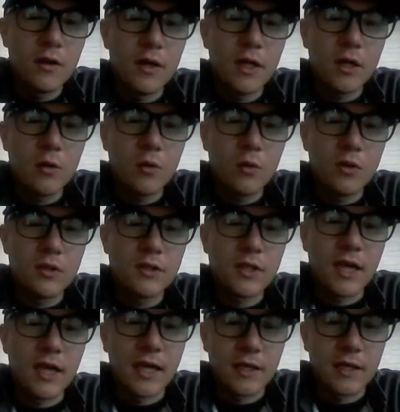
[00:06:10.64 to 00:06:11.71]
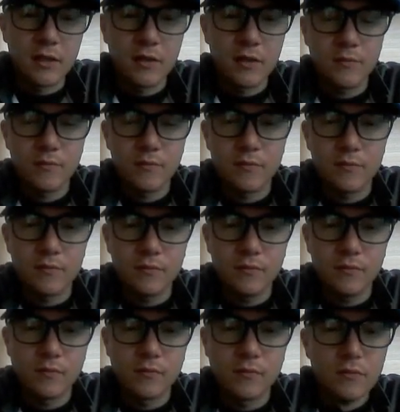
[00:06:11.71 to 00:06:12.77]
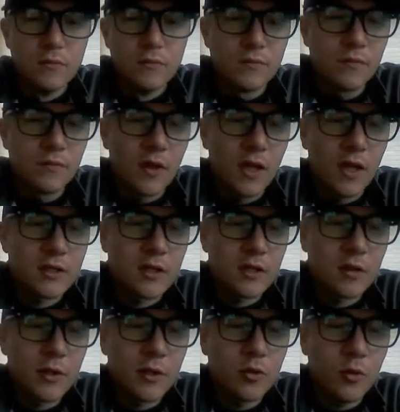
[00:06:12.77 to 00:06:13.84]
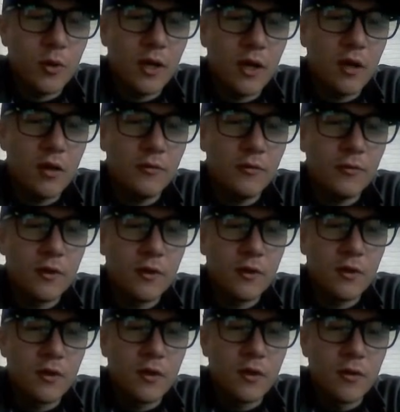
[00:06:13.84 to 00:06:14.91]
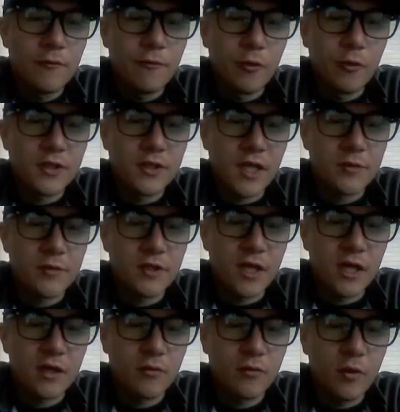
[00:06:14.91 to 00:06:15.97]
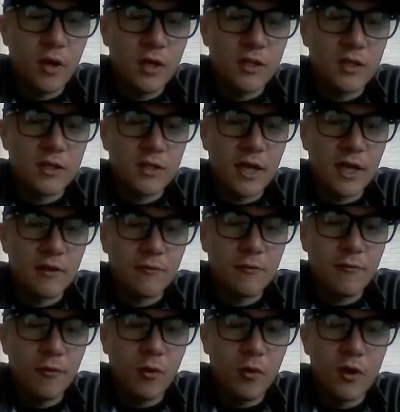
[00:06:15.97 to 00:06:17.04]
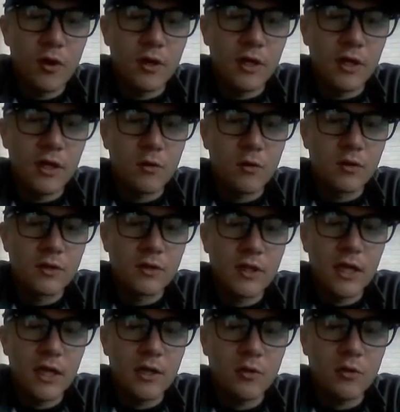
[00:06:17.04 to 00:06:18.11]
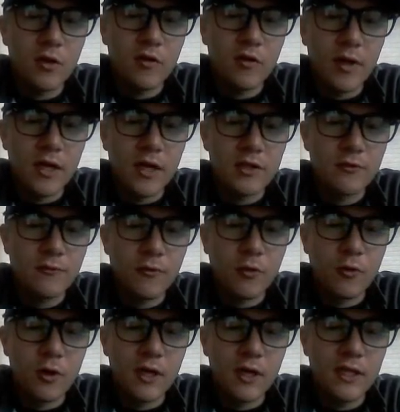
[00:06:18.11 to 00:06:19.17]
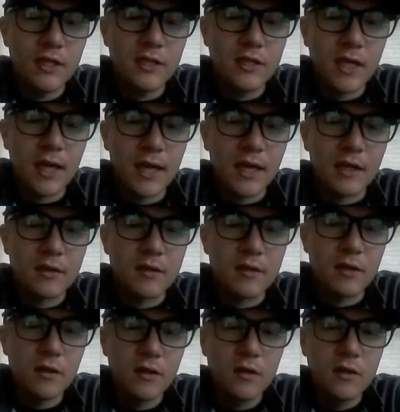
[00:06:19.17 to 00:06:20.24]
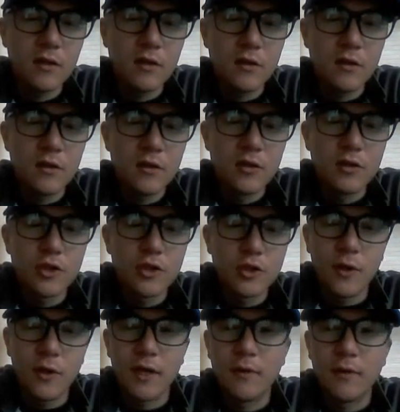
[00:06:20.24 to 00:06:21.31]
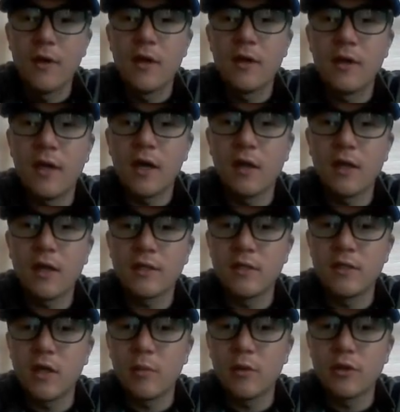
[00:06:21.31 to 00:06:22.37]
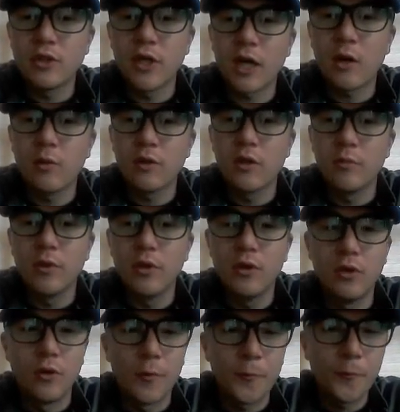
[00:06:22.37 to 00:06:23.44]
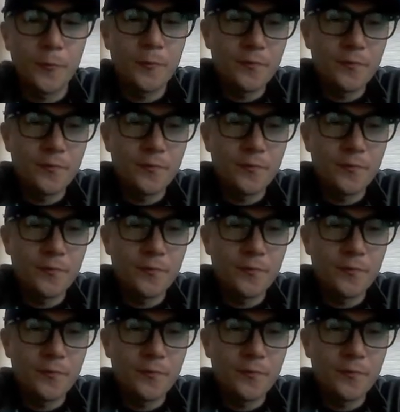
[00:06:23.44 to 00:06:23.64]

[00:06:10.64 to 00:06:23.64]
equals 8. That's going to be 12. 4 times -1 is -4 equals 8. 12 minus 4 is 8. Sweet. Now let's double check with the blue.